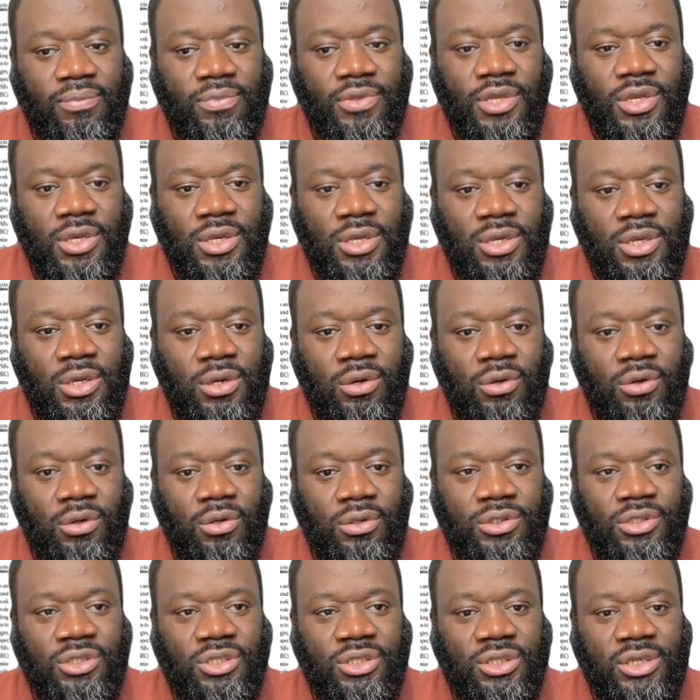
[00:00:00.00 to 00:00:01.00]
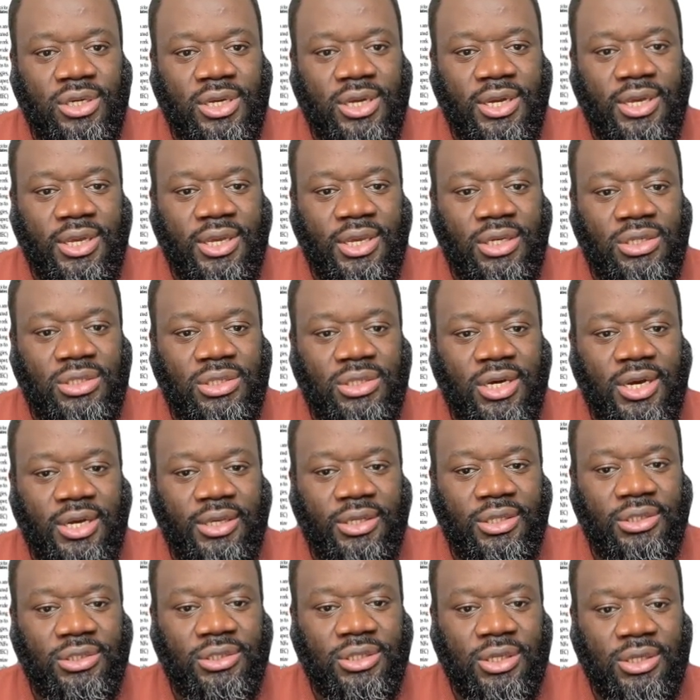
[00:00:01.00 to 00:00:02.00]
The underlying
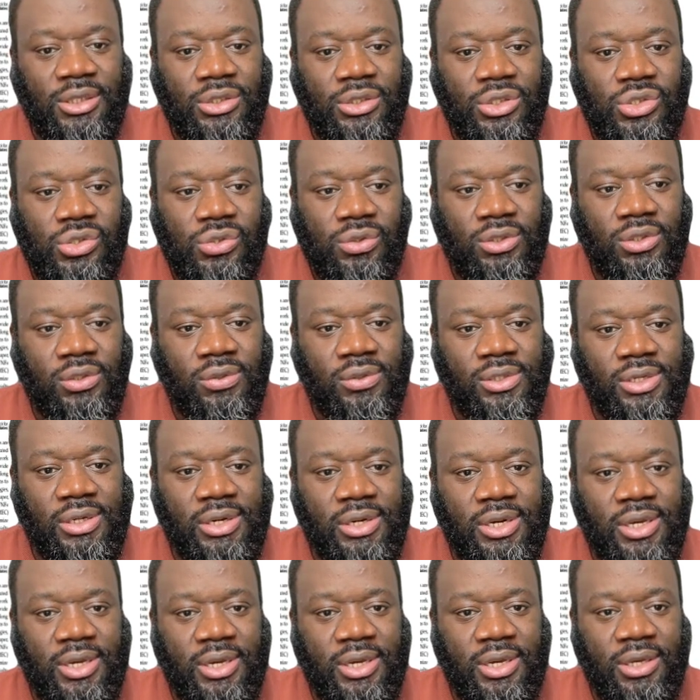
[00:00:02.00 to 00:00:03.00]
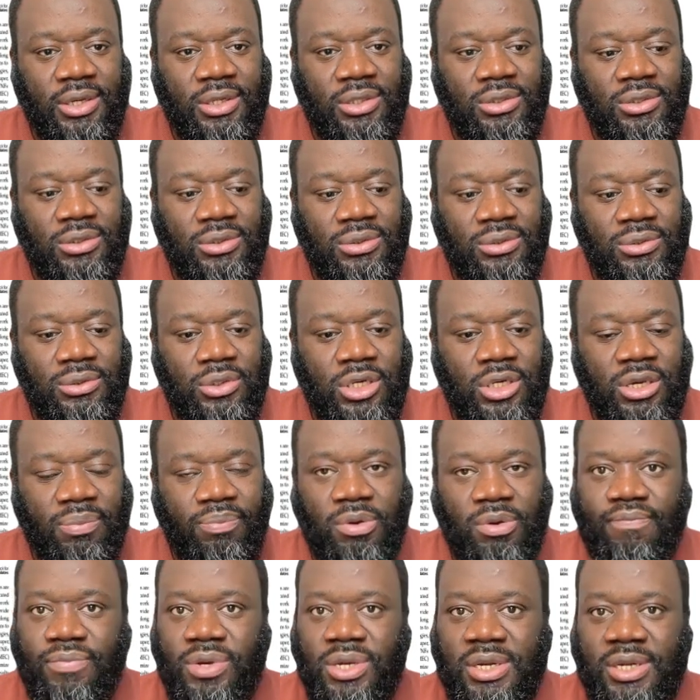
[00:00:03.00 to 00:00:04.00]
architecture, the underlying
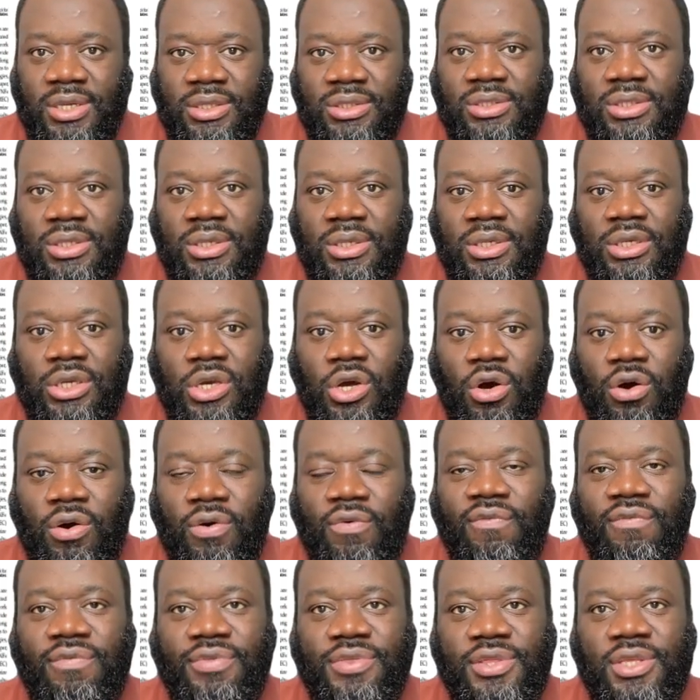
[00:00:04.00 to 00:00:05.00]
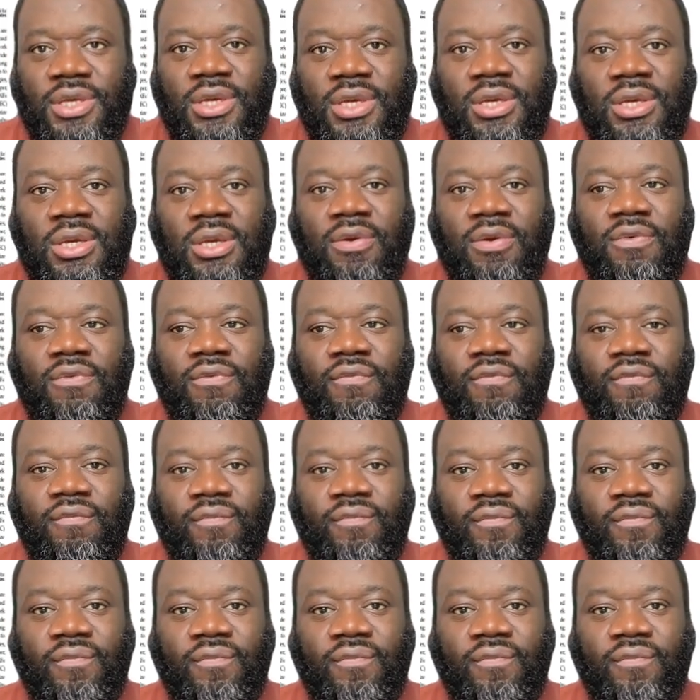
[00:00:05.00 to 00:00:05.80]
capability of the